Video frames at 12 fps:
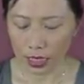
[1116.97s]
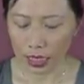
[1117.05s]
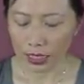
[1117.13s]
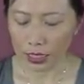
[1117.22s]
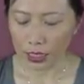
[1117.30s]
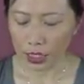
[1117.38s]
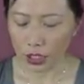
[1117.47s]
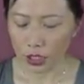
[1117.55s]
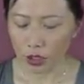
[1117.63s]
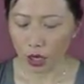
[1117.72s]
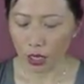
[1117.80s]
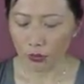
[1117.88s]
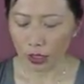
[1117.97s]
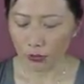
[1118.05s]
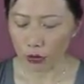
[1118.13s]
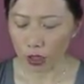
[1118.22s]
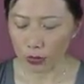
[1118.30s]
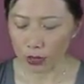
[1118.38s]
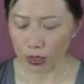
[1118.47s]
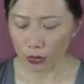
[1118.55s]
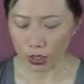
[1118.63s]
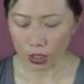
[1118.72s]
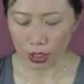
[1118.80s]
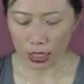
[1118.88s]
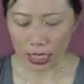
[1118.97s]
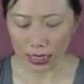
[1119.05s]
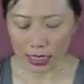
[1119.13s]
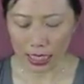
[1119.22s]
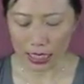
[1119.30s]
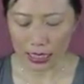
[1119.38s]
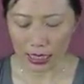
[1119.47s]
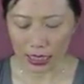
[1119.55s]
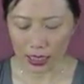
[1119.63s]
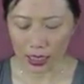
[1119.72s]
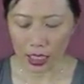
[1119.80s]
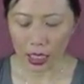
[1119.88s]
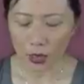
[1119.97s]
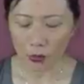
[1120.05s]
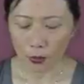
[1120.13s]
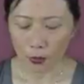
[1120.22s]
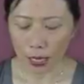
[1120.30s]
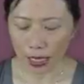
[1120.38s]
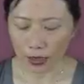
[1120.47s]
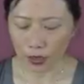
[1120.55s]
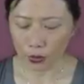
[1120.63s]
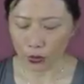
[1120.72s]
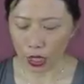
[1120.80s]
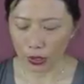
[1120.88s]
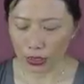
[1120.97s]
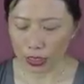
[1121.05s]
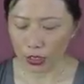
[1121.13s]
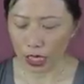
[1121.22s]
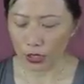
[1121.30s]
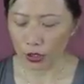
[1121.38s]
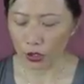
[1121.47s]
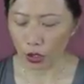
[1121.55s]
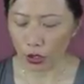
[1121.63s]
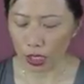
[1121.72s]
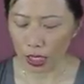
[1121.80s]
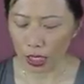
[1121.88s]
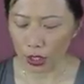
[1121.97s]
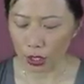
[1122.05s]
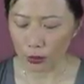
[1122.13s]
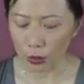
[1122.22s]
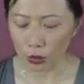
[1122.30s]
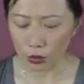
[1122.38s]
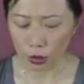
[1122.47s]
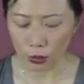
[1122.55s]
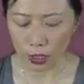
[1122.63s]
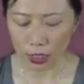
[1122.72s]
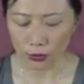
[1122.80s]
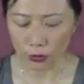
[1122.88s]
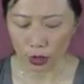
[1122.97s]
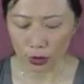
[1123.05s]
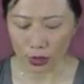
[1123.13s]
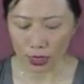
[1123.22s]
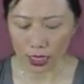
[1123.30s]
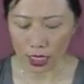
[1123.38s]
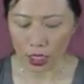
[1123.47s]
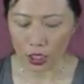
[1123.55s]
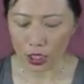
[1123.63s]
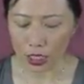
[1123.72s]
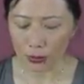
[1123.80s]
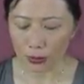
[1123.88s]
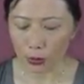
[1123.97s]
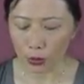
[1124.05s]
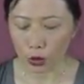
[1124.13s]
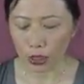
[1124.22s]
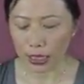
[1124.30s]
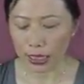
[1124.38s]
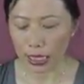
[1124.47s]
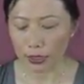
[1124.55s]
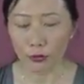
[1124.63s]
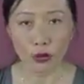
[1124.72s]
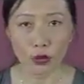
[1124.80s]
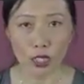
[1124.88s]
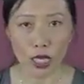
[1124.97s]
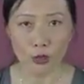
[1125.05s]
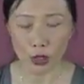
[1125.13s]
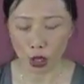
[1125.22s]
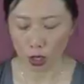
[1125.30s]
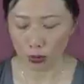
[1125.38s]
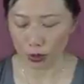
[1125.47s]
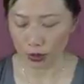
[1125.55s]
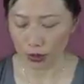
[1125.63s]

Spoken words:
In addition to IVF treatments with genetic testing, paired with traveling to undergo immunosuppressive treatments, she kept working at a full-time job.